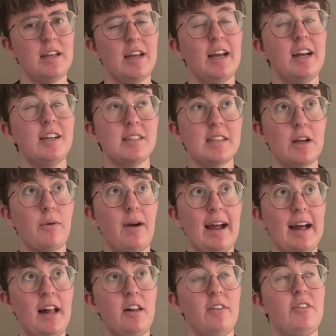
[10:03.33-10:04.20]
Hills Like
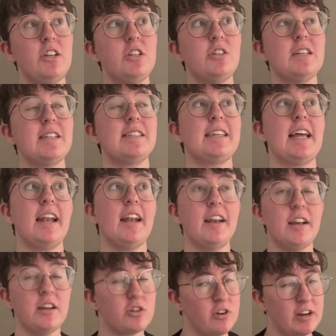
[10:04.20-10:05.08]
White Elephants is set
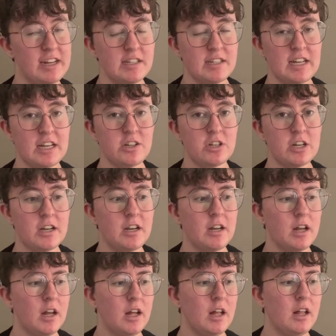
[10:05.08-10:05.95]
at a train station.
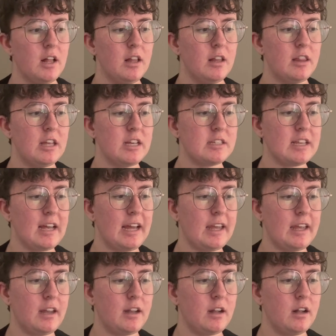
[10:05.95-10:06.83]
There's
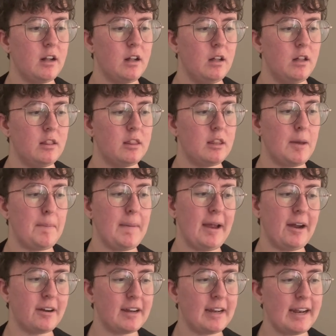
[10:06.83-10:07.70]
like the
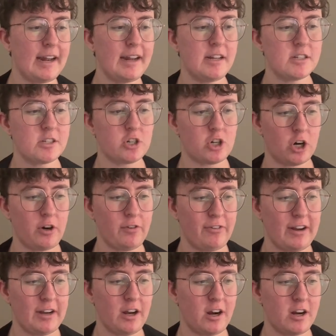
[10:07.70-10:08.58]
American and his
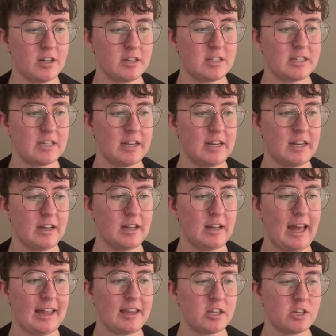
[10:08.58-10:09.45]
girlfriend are
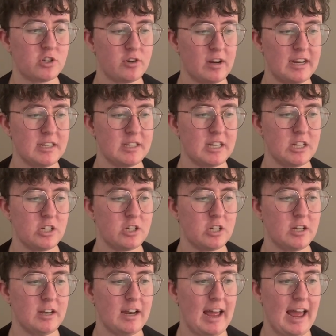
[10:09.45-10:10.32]
sitting at this train
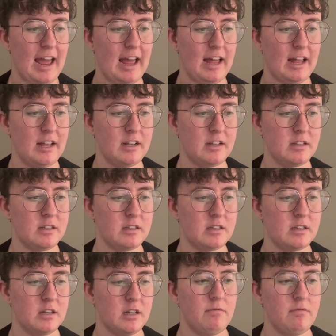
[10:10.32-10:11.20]
station, and
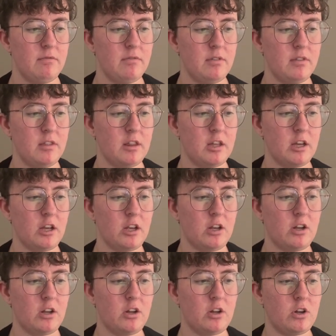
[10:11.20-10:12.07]

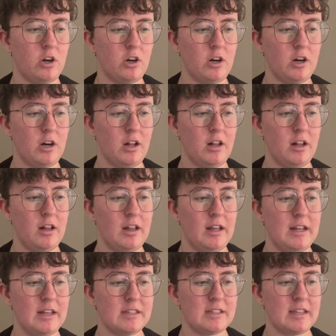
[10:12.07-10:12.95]
the girl
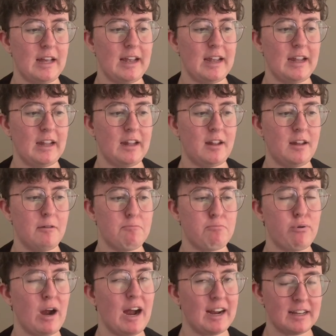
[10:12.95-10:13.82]
is like
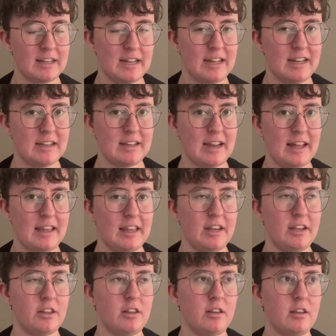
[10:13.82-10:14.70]
pregnant, and
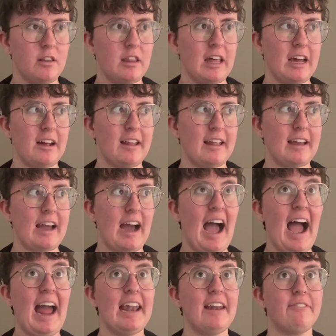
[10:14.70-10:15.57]
they're like
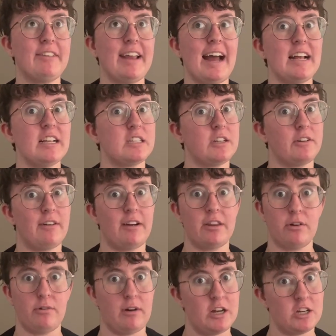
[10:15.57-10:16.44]
kind of dancing
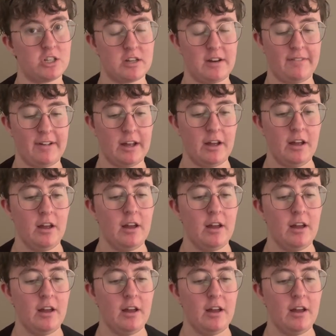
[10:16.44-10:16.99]
around the question of it.